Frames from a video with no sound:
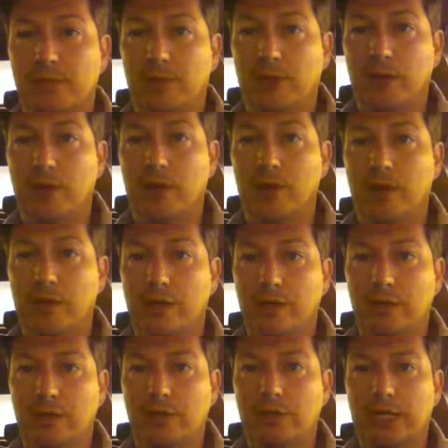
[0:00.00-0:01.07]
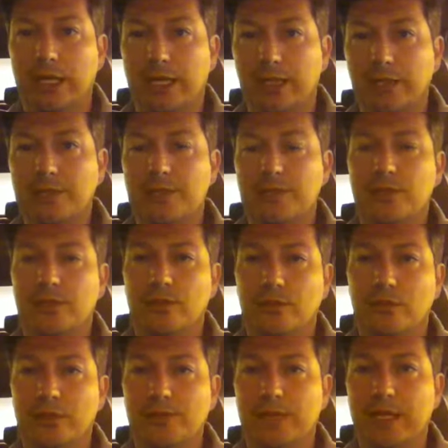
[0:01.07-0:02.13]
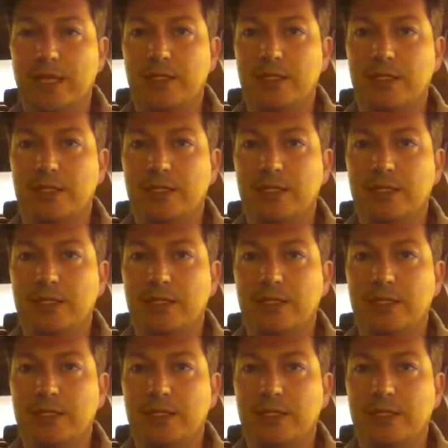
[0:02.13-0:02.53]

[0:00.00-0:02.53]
blog and links to those pages,